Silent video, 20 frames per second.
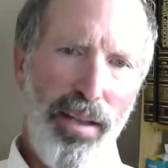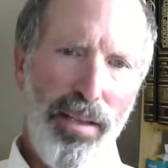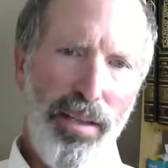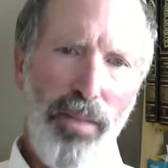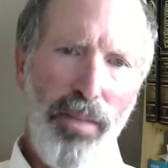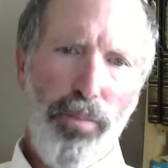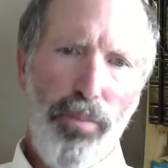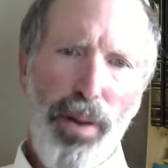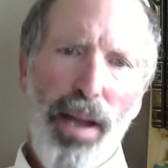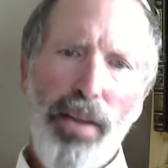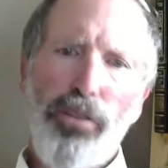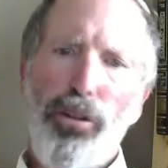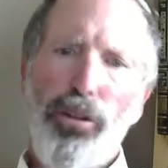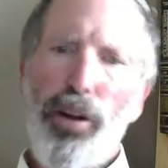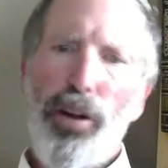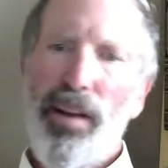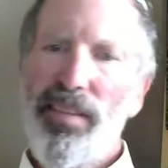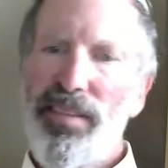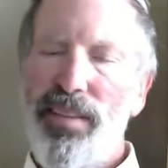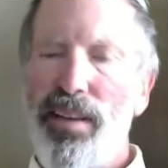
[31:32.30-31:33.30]
probably
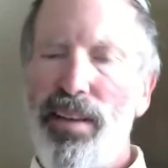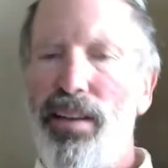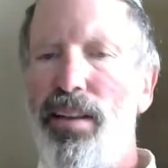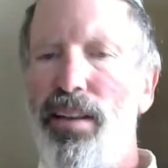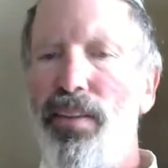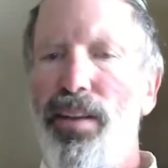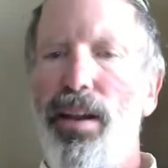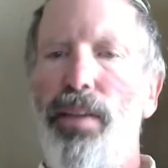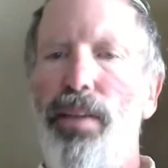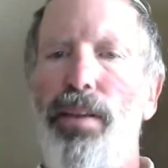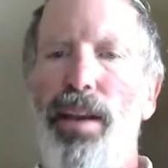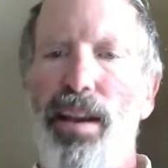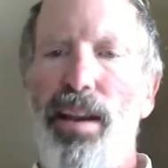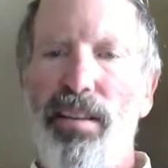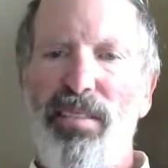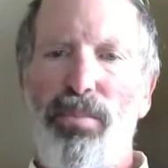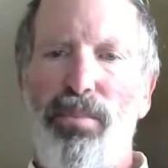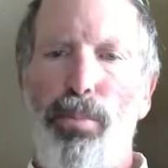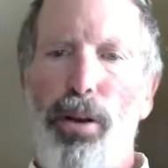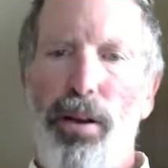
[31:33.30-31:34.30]
trusted in the other
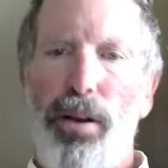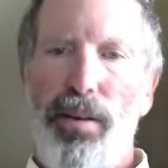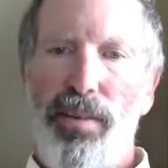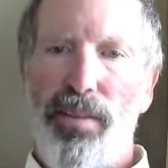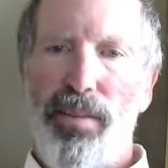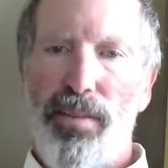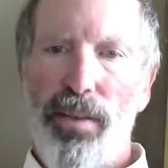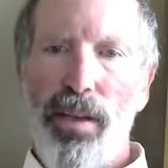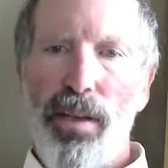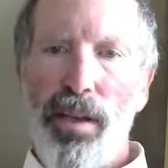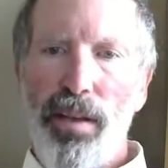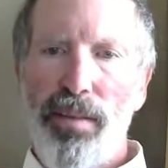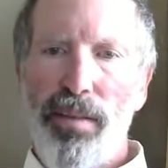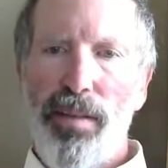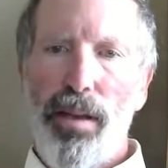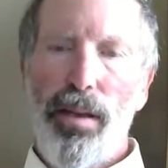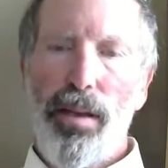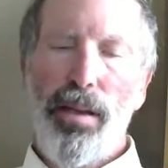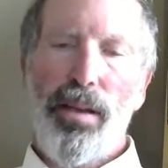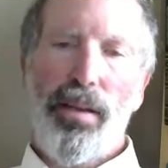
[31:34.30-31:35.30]
experts. He
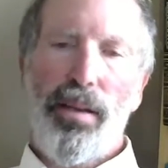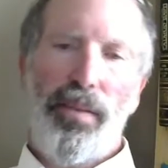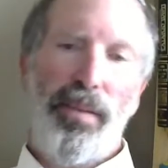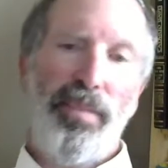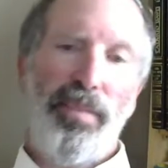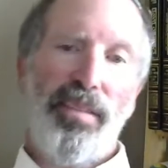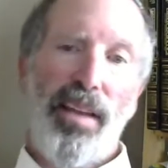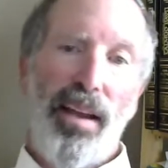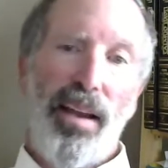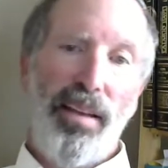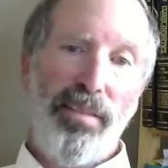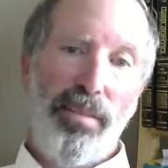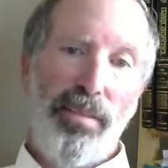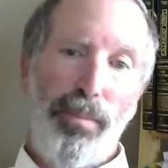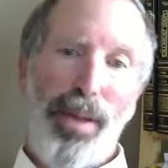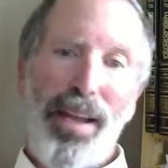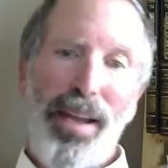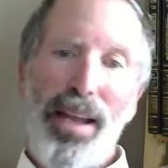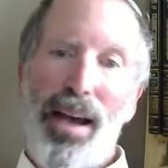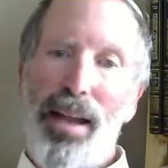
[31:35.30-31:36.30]
said, look, this guy's a
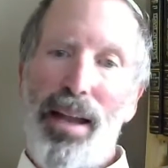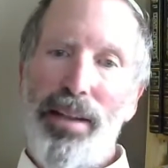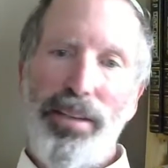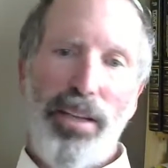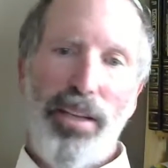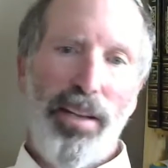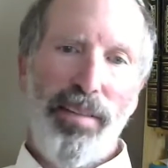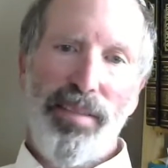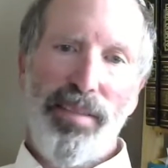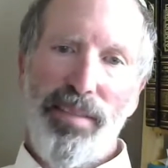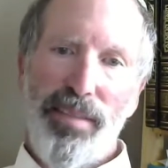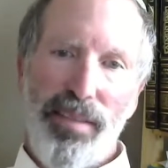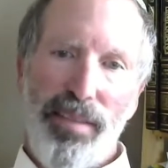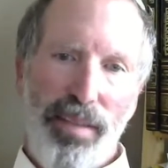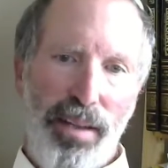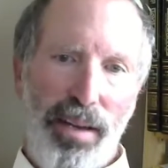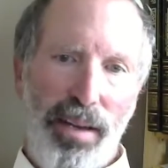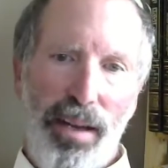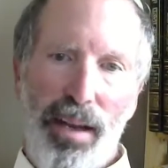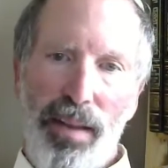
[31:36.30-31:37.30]
biologist,
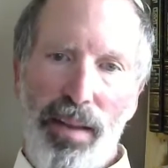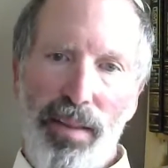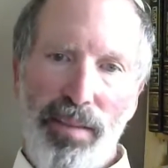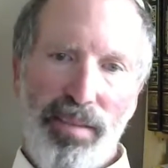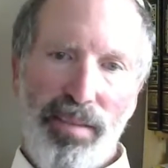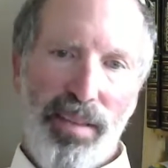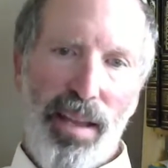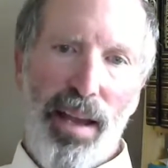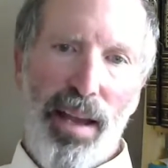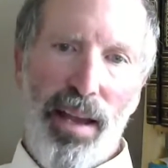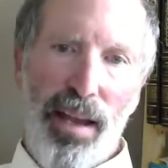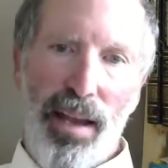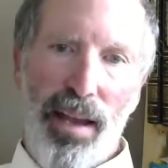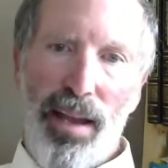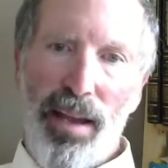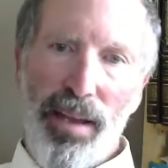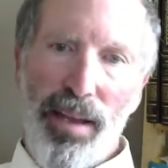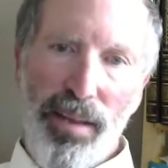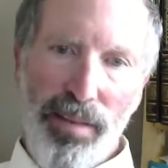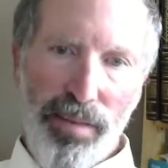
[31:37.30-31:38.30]
this
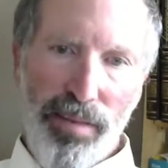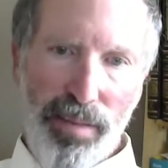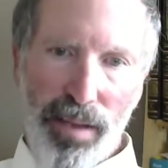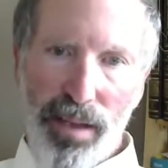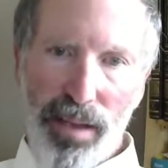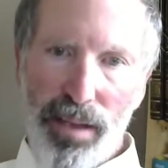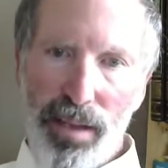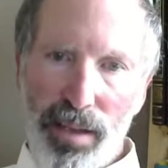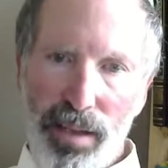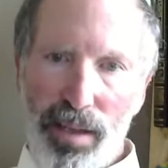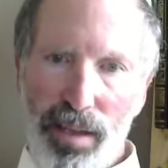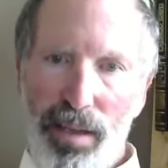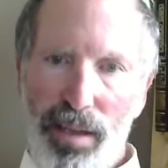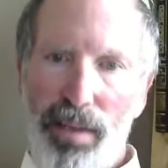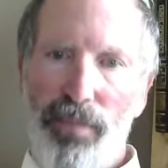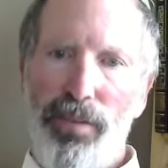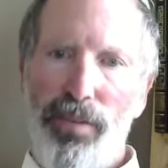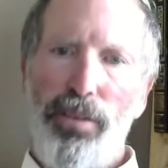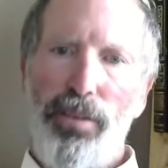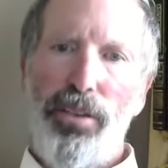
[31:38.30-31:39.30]
guy's a
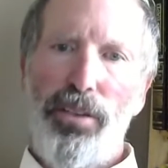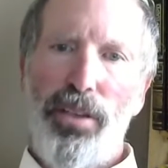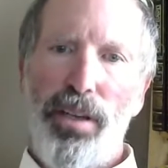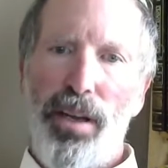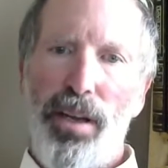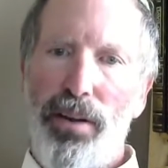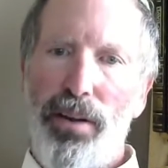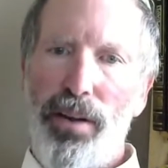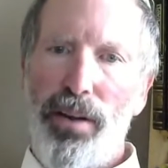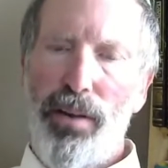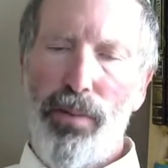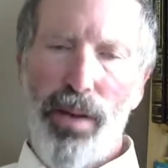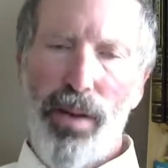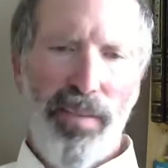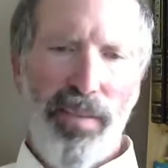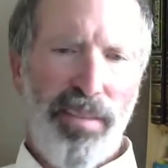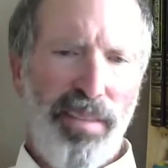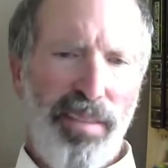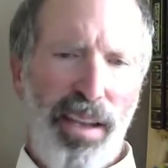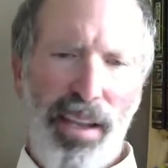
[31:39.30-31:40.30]
evolutionary,
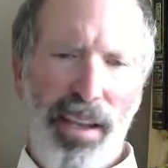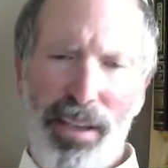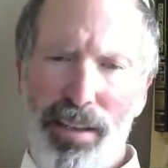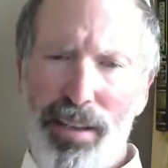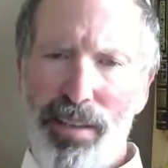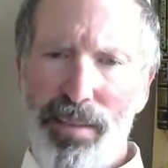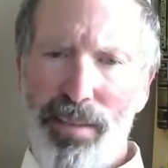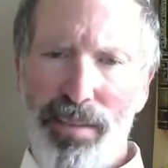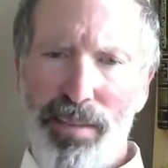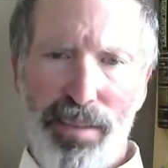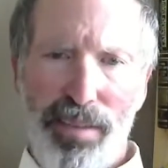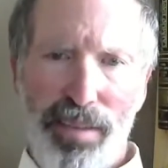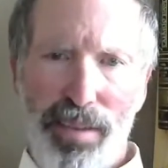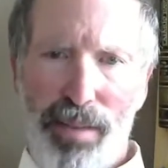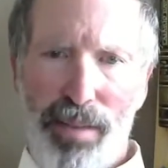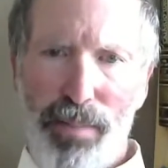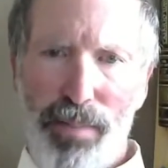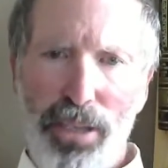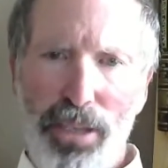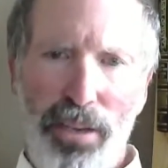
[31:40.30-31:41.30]
whatever, scientist.
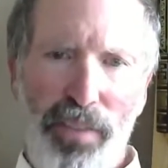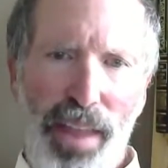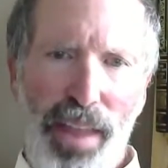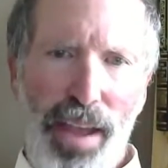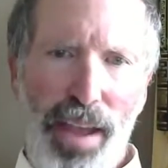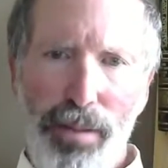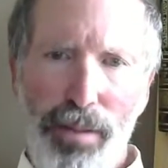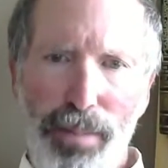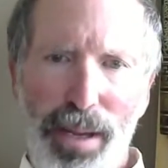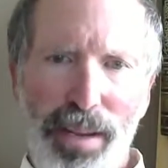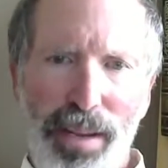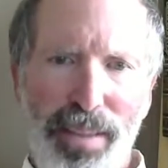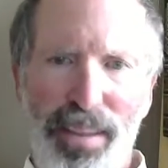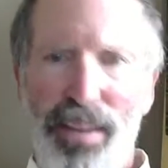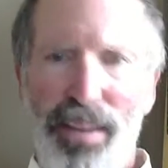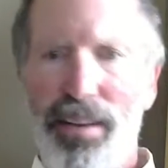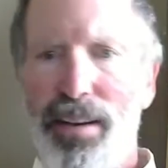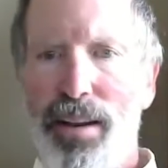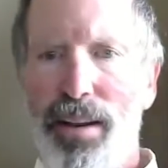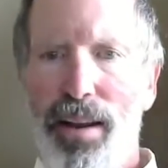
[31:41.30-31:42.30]
I'm not sure if they had him back
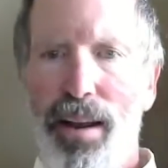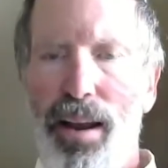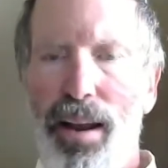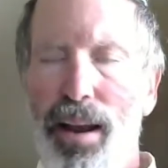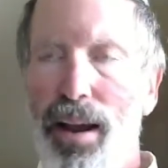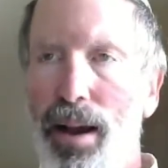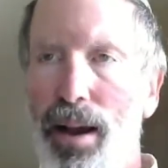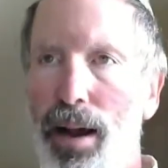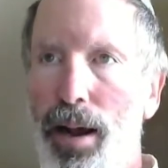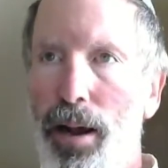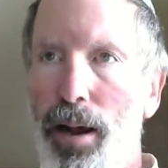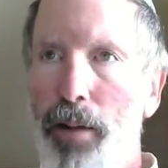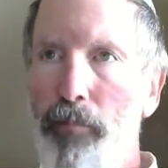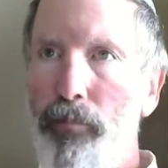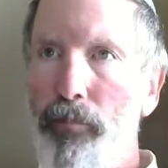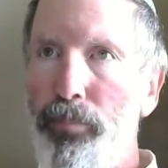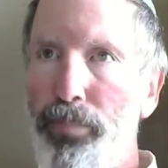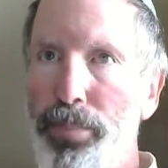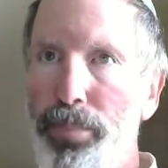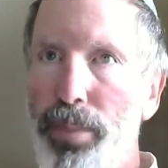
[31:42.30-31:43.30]
then.
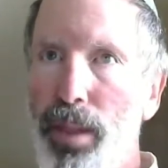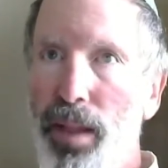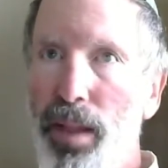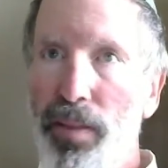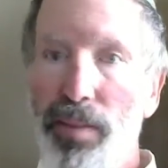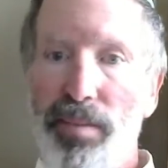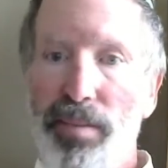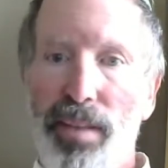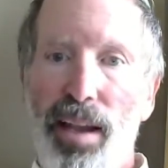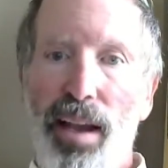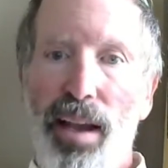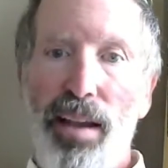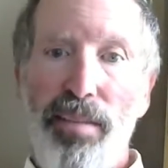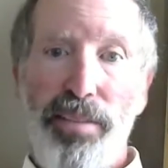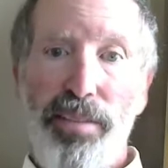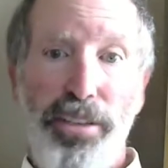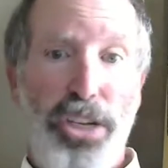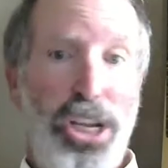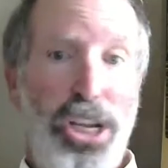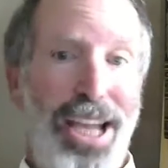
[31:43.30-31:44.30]
This
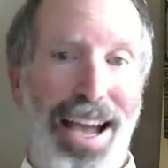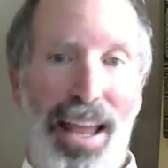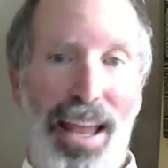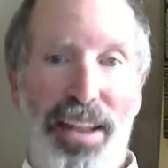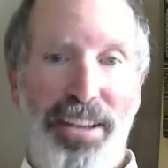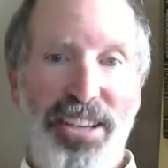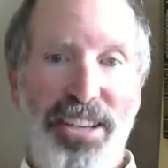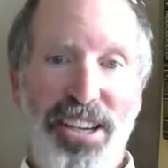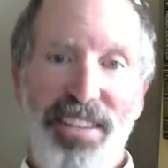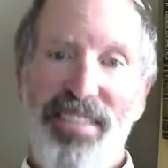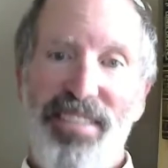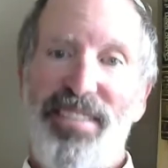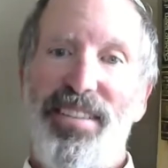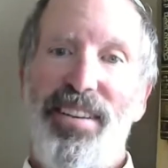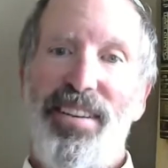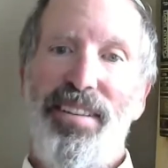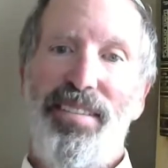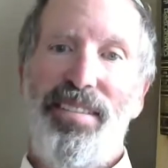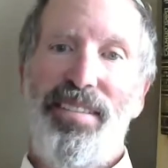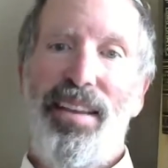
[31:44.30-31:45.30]
guy's a geologist,
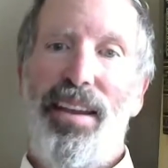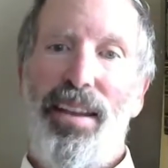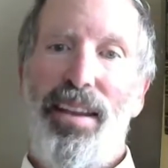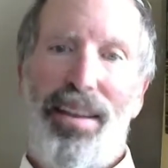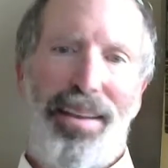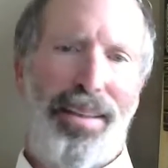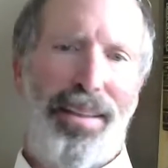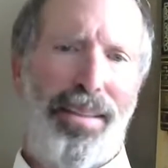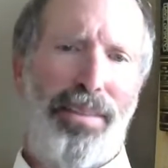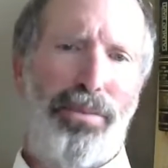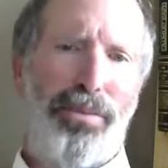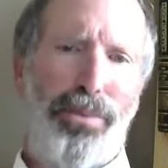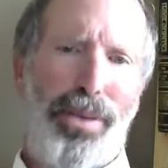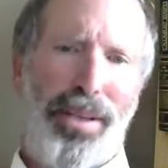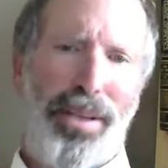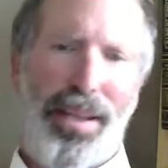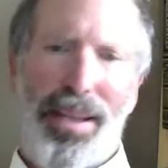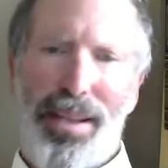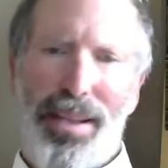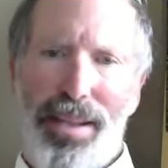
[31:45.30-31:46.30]
and he's saying this
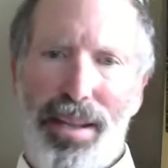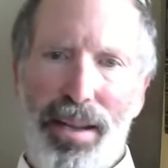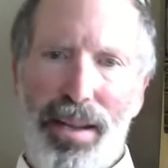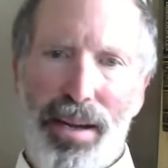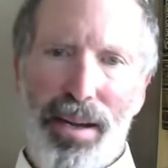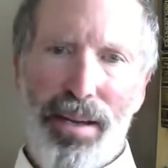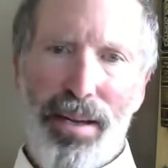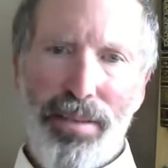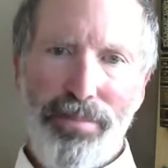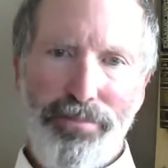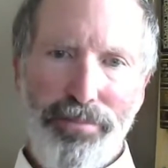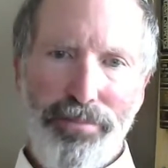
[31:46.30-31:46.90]
would take, and